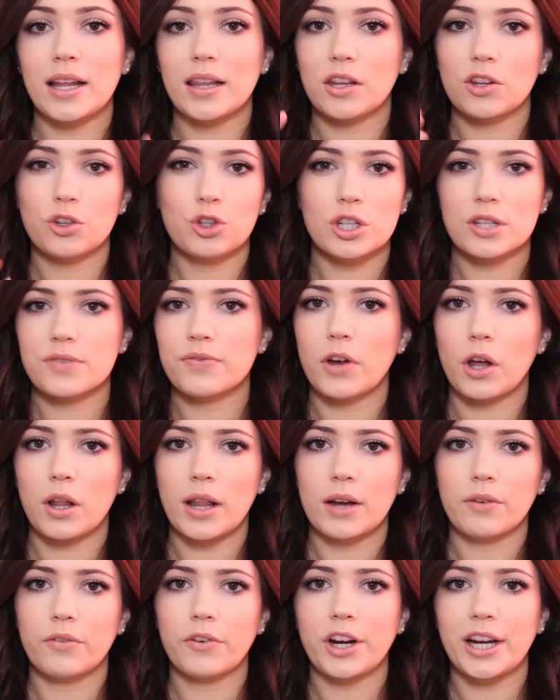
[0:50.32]
and they'll just
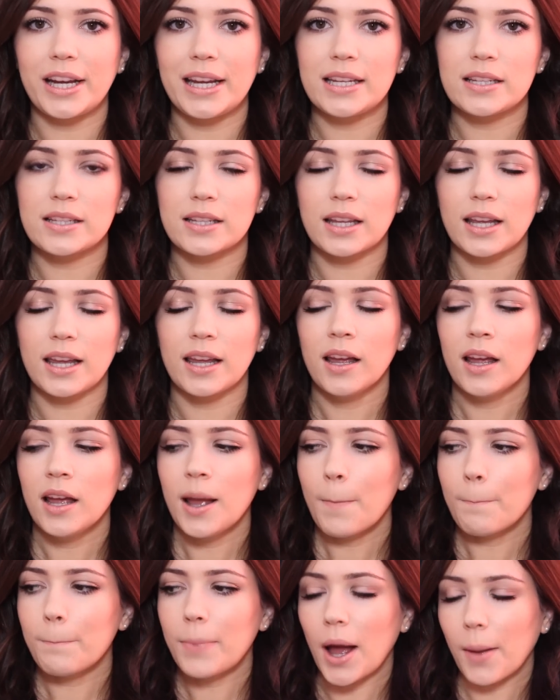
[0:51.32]
fall out very easily.
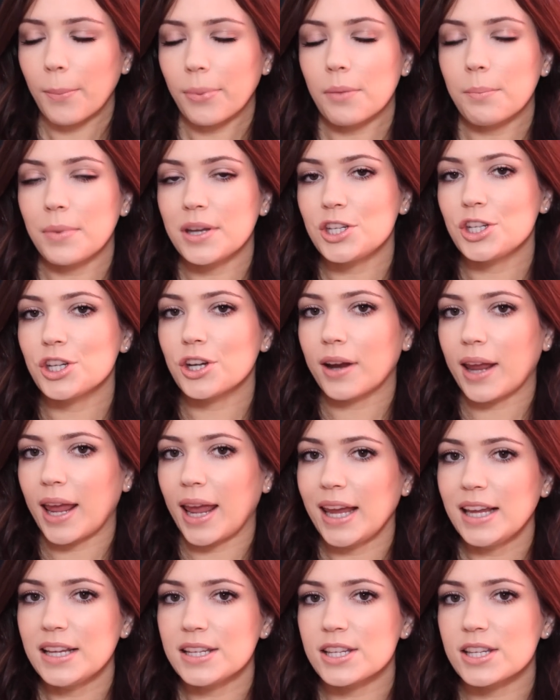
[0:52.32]
Pop them into your
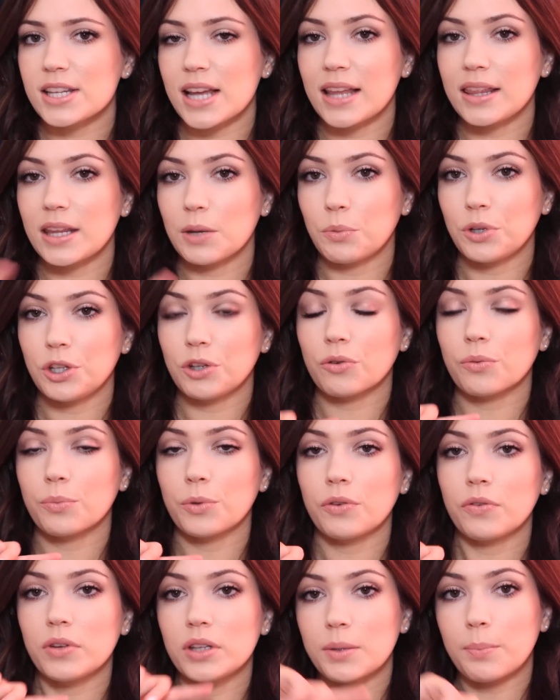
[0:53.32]
case, and then when you're
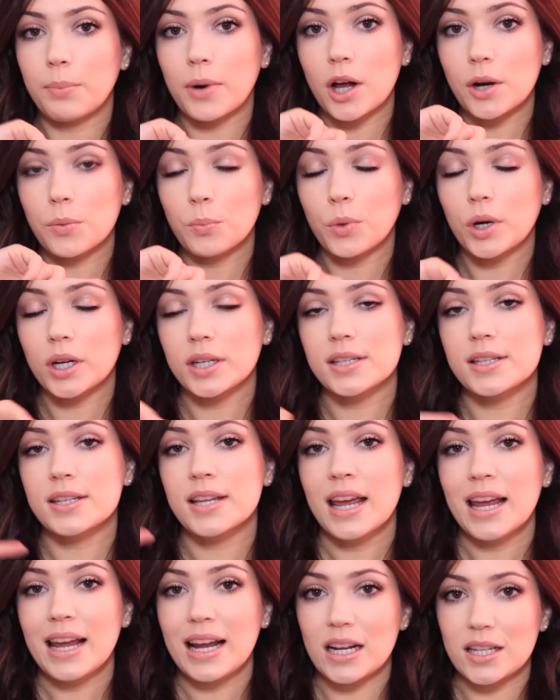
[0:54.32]
removing the bottom ones,
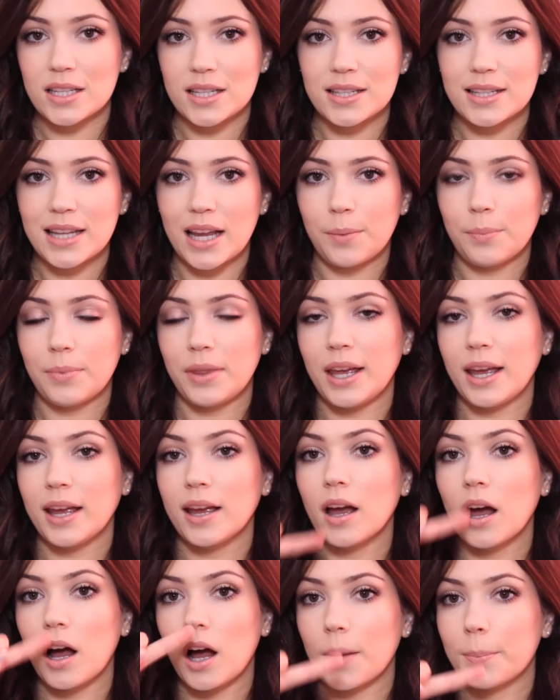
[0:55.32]
it's the same
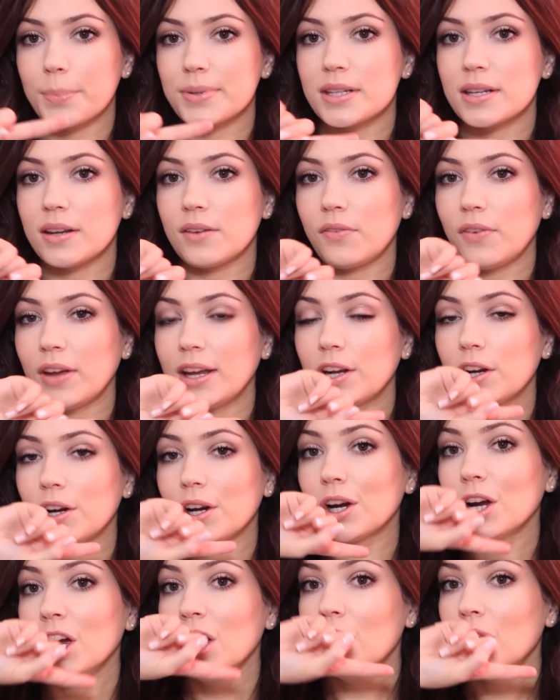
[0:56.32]
thing. Opposite
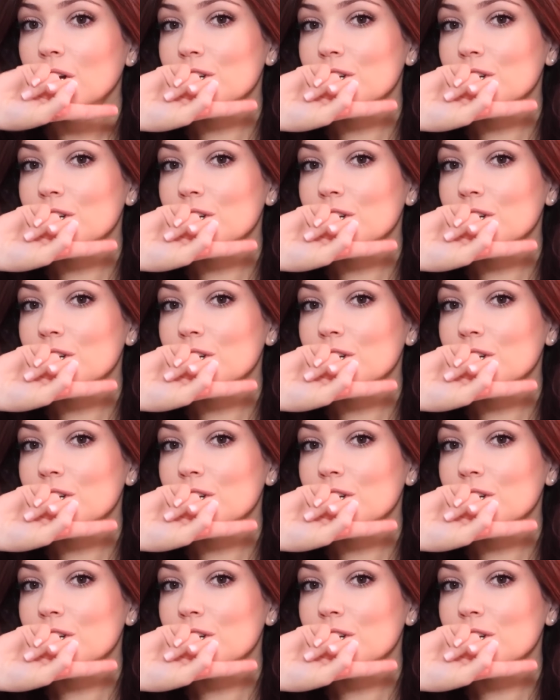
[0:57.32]
finger